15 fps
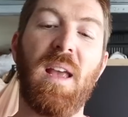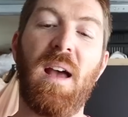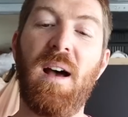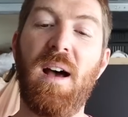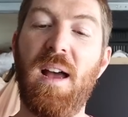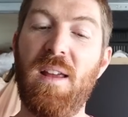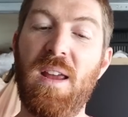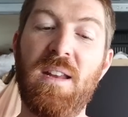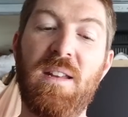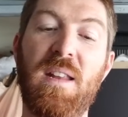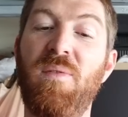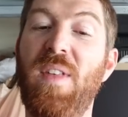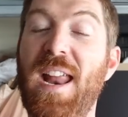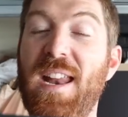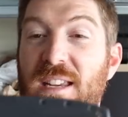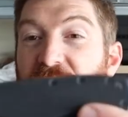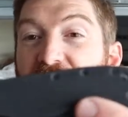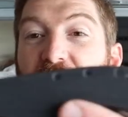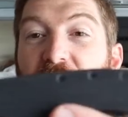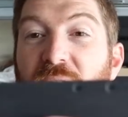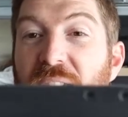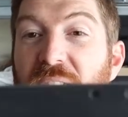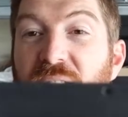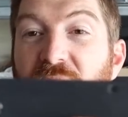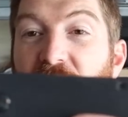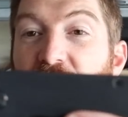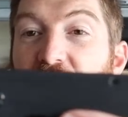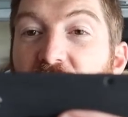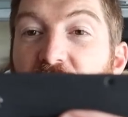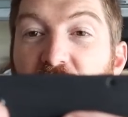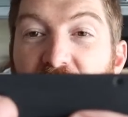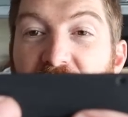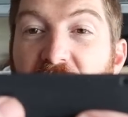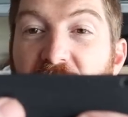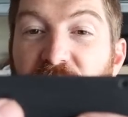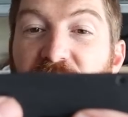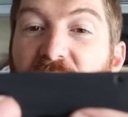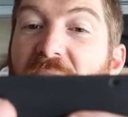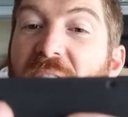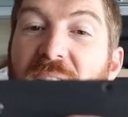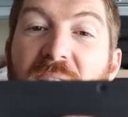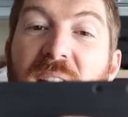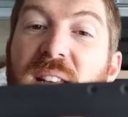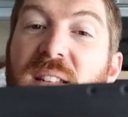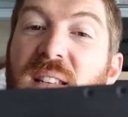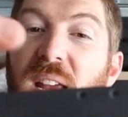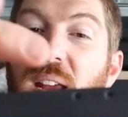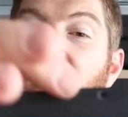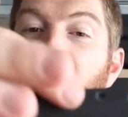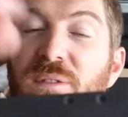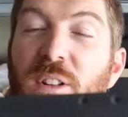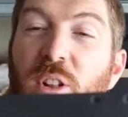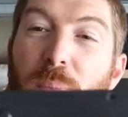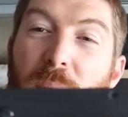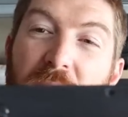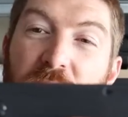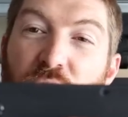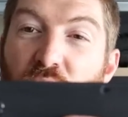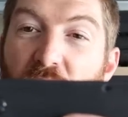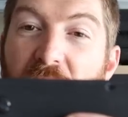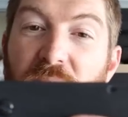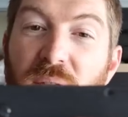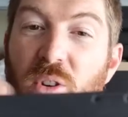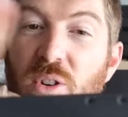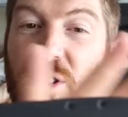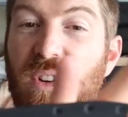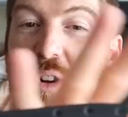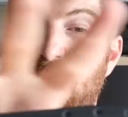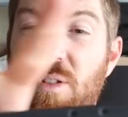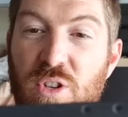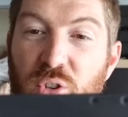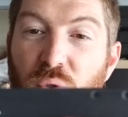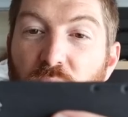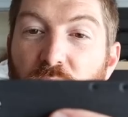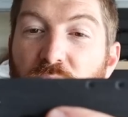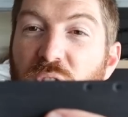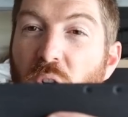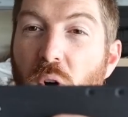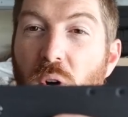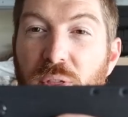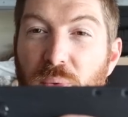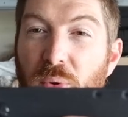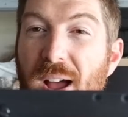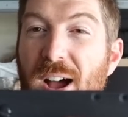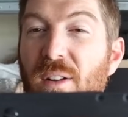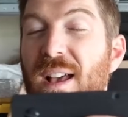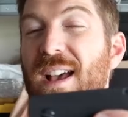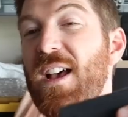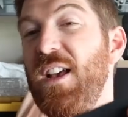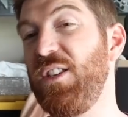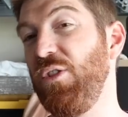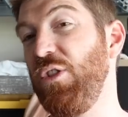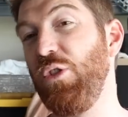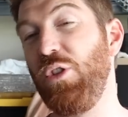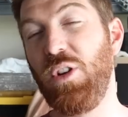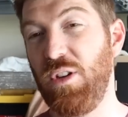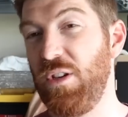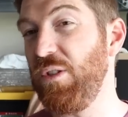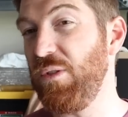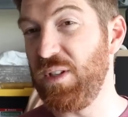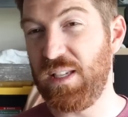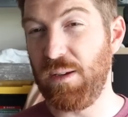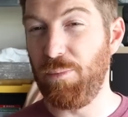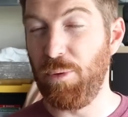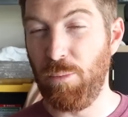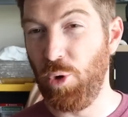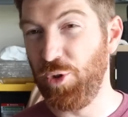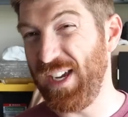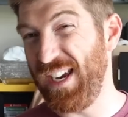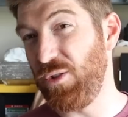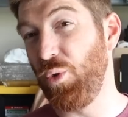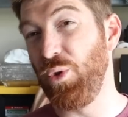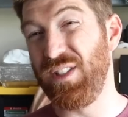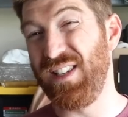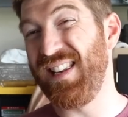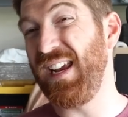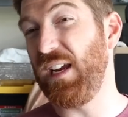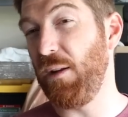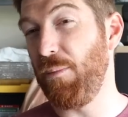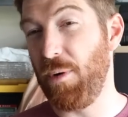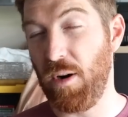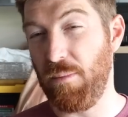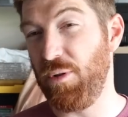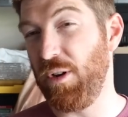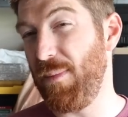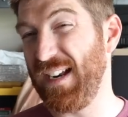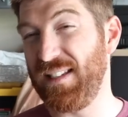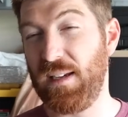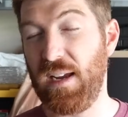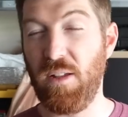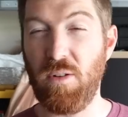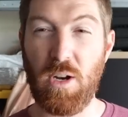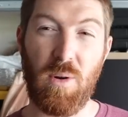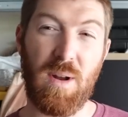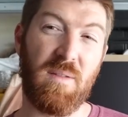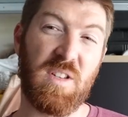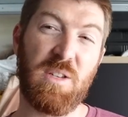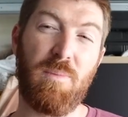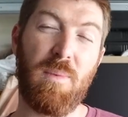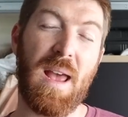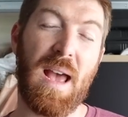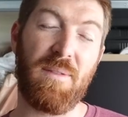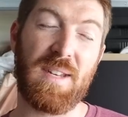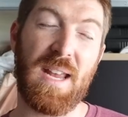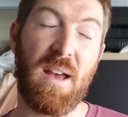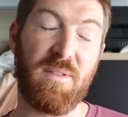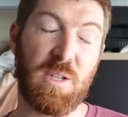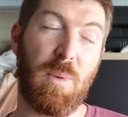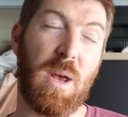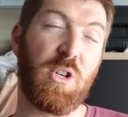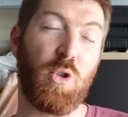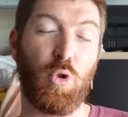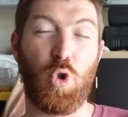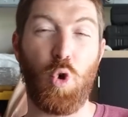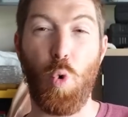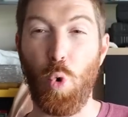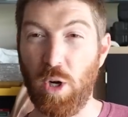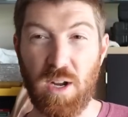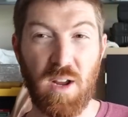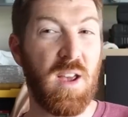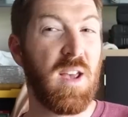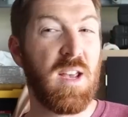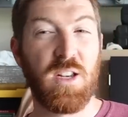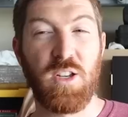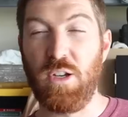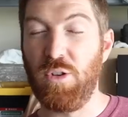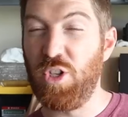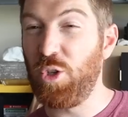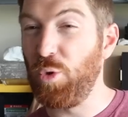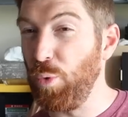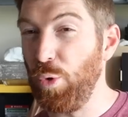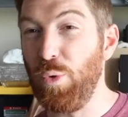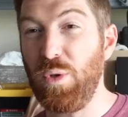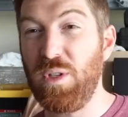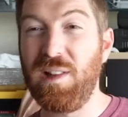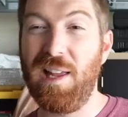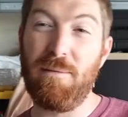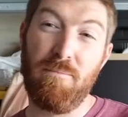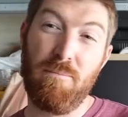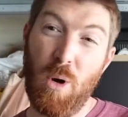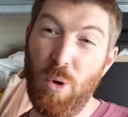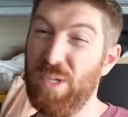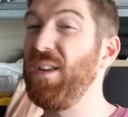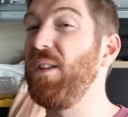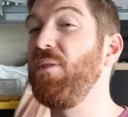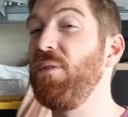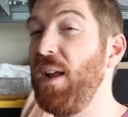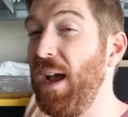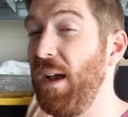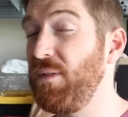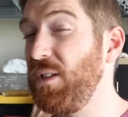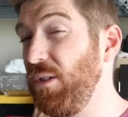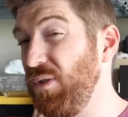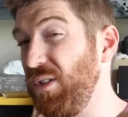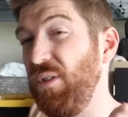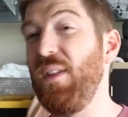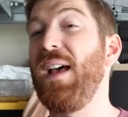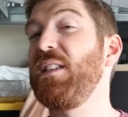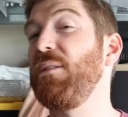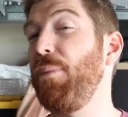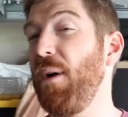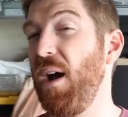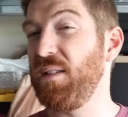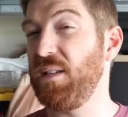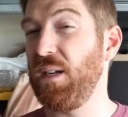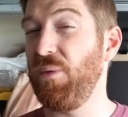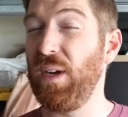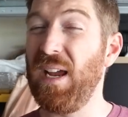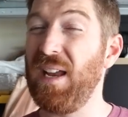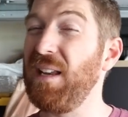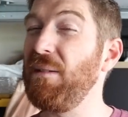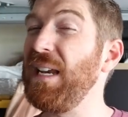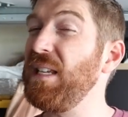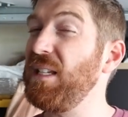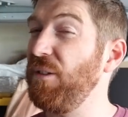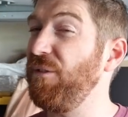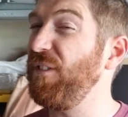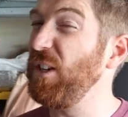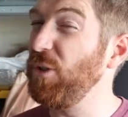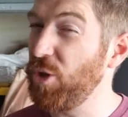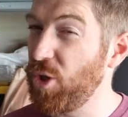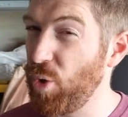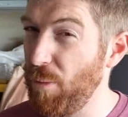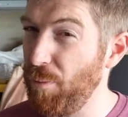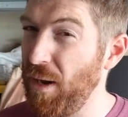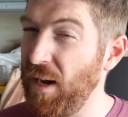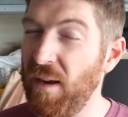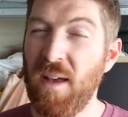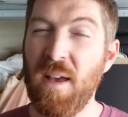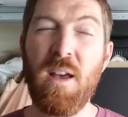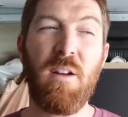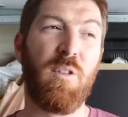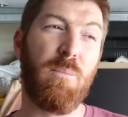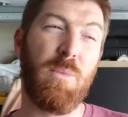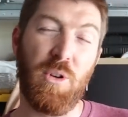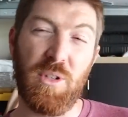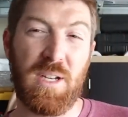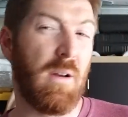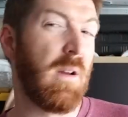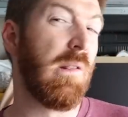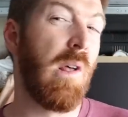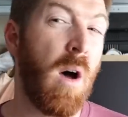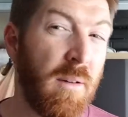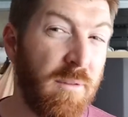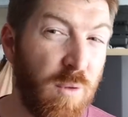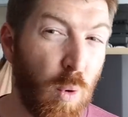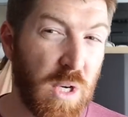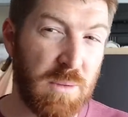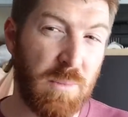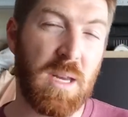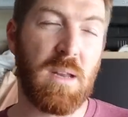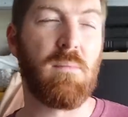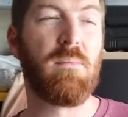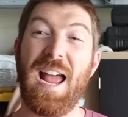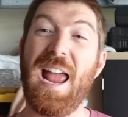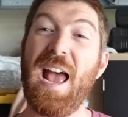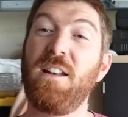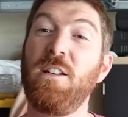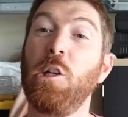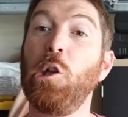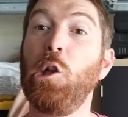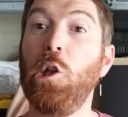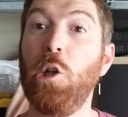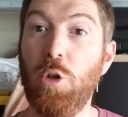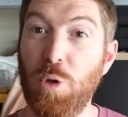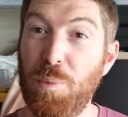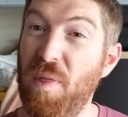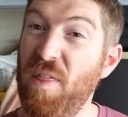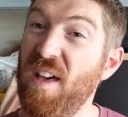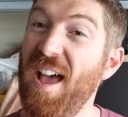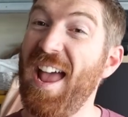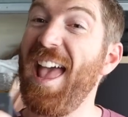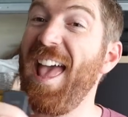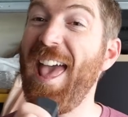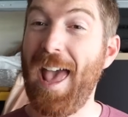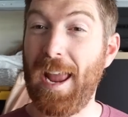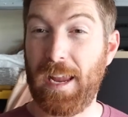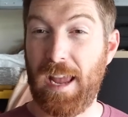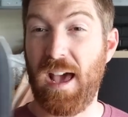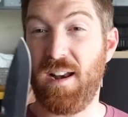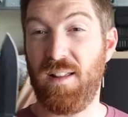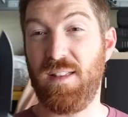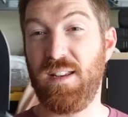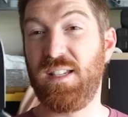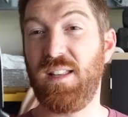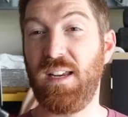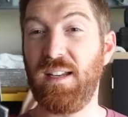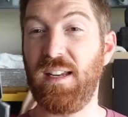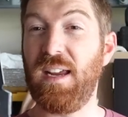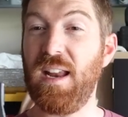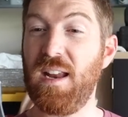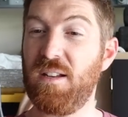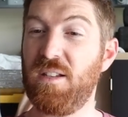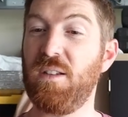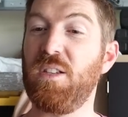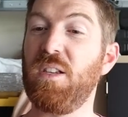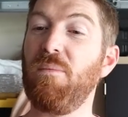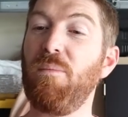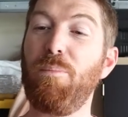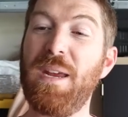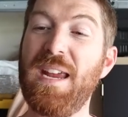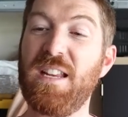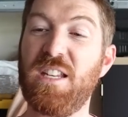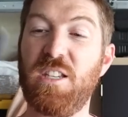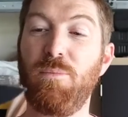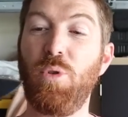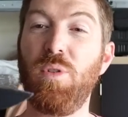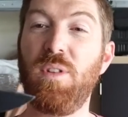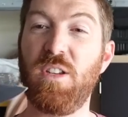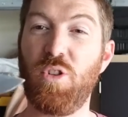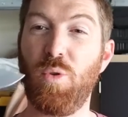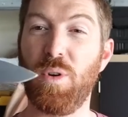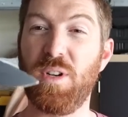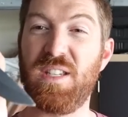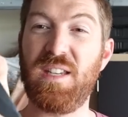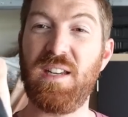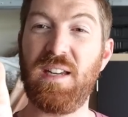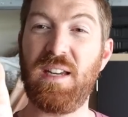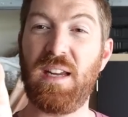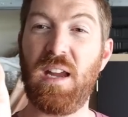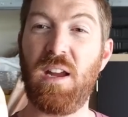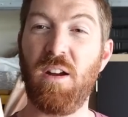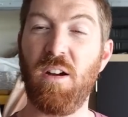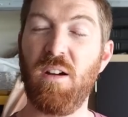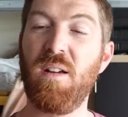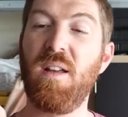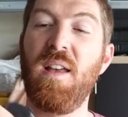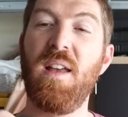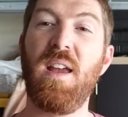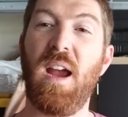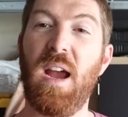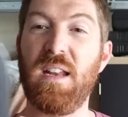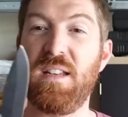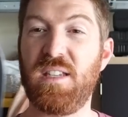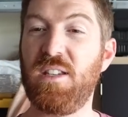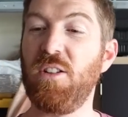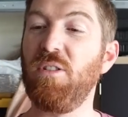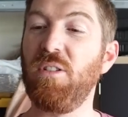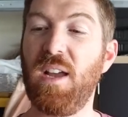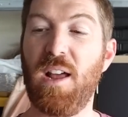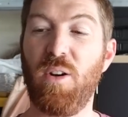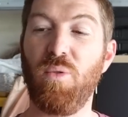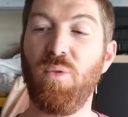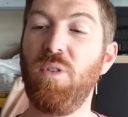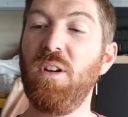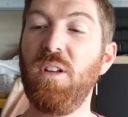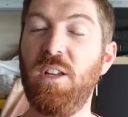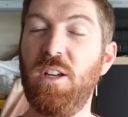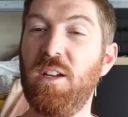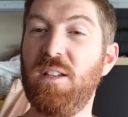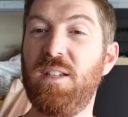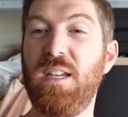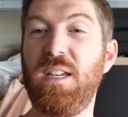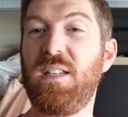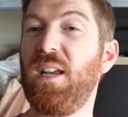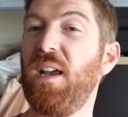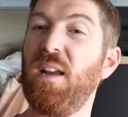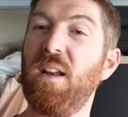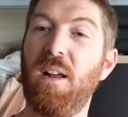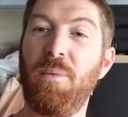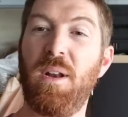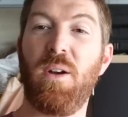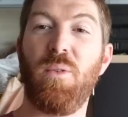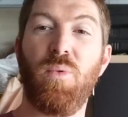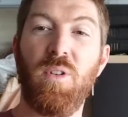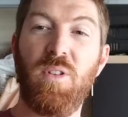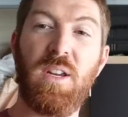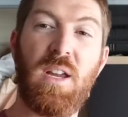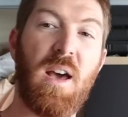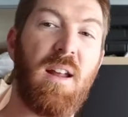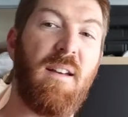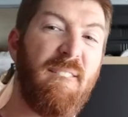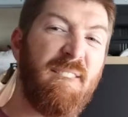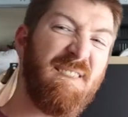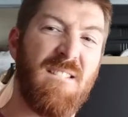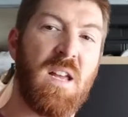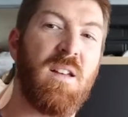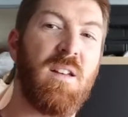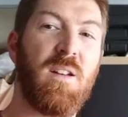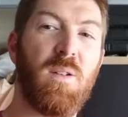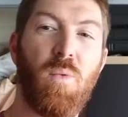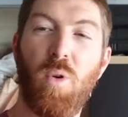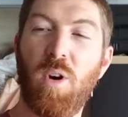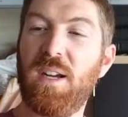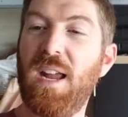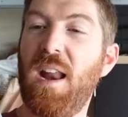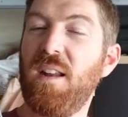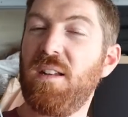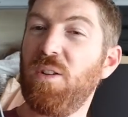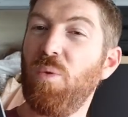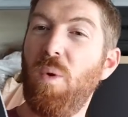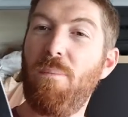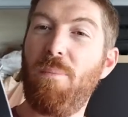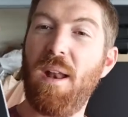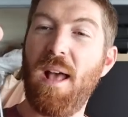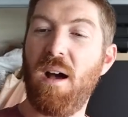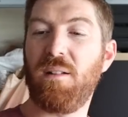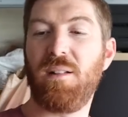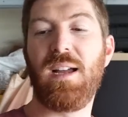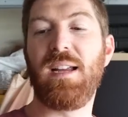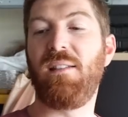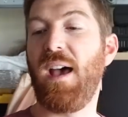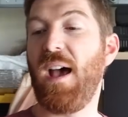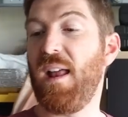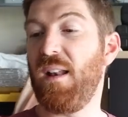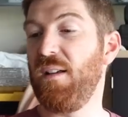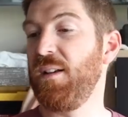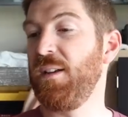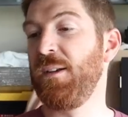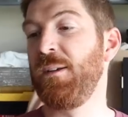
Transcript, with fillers: Uh, it, that is very easy to do. It just has flat heads and Phillip head drivers and screws all throughout. So you could use simple multi-tools to take it apart and put it back together. You don't have, have to have special torque, you know, screws like most other knives do. So that's a positive. Again, easy field stripping for military law enforcement. I had to lube the heck out of this thing to get it to be as smooth as you are seeing here, and still got a really good detent. I mean, I really gotta work at it to whip it out like that.